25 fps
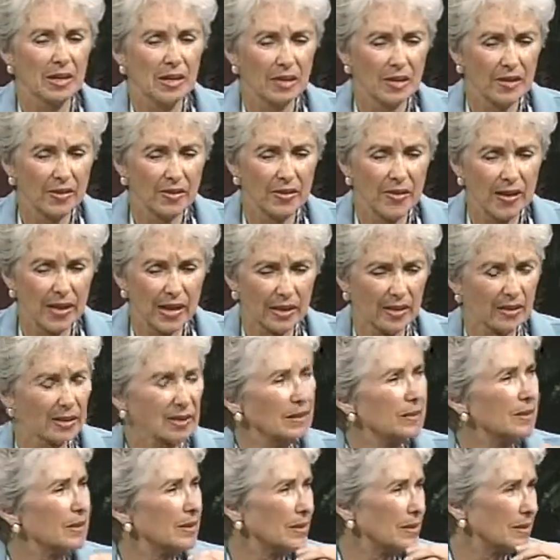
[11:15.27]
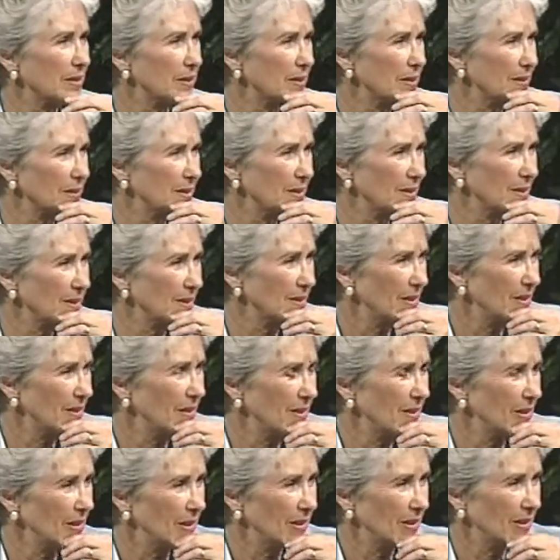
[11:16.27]
it was all extended down
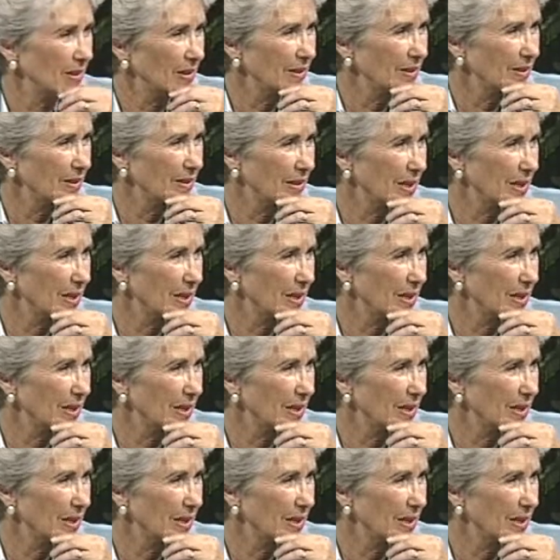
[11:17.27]
to him.